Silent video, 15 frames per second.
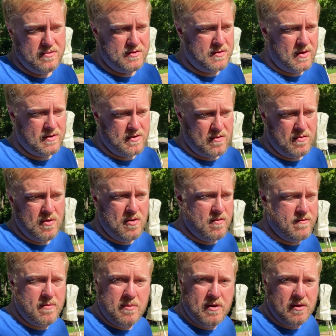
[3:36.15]
So I don't know
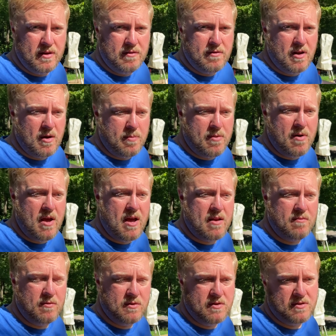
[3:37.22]
if I'm gonna leave it up or not.
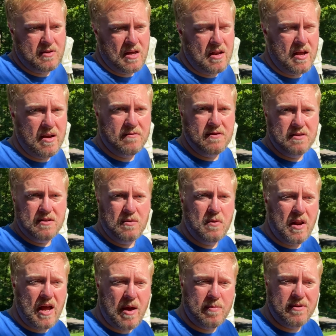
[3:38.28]
We'll just kind of have to see
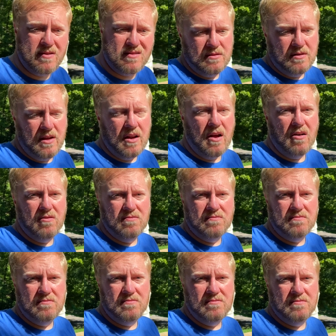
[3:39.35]
what happens, you know.
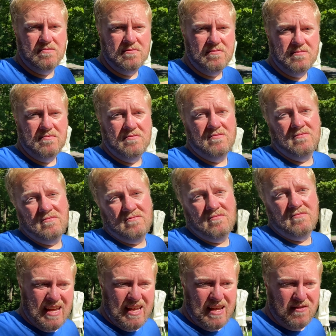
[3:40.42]

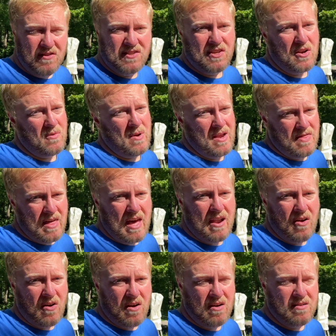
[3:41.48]
If it's gonna rain that
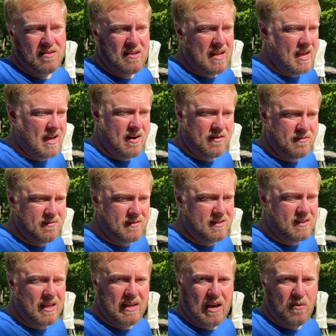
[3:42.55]
hard, I don't
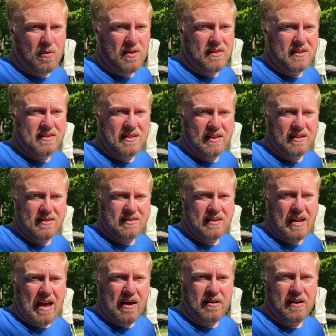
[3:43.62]
think I want this thing to sit
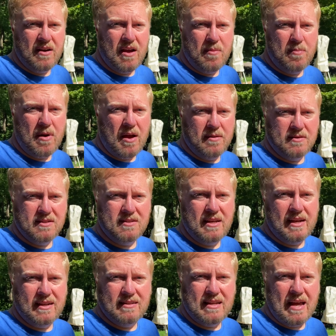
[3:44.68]
out here. I'll probably just
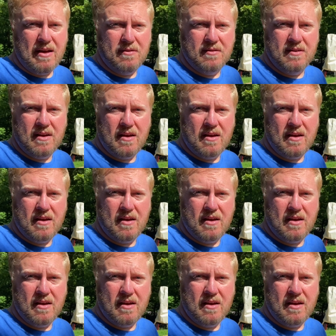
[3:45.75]
take it down.